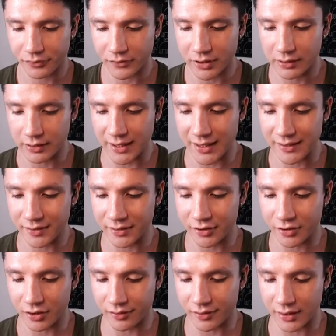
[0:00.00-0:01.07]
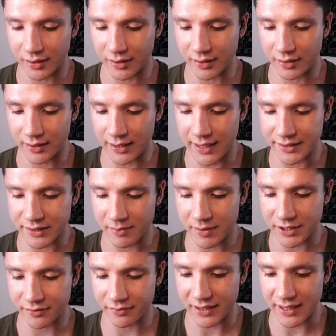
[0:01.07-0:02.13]
okay, you got the
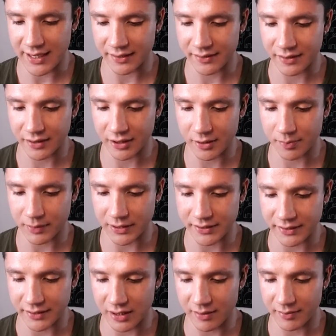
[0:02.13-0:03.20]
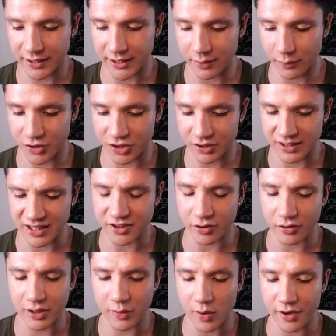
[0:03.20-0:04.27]
antimatter reactor, plated armor kit, which these are
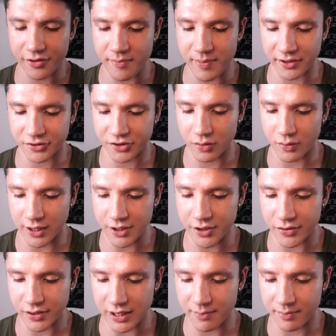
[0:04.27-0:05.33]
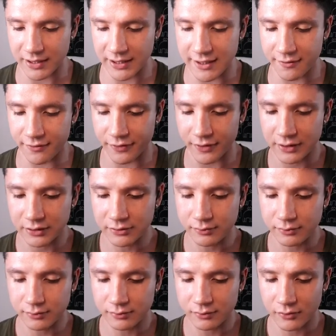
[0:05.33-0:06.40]
only worth about 200, I believe,
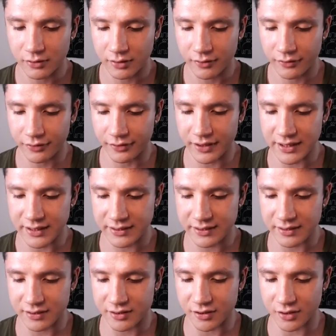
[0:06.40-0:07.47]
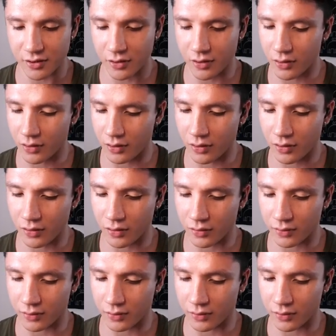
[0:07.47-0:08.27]
for this. So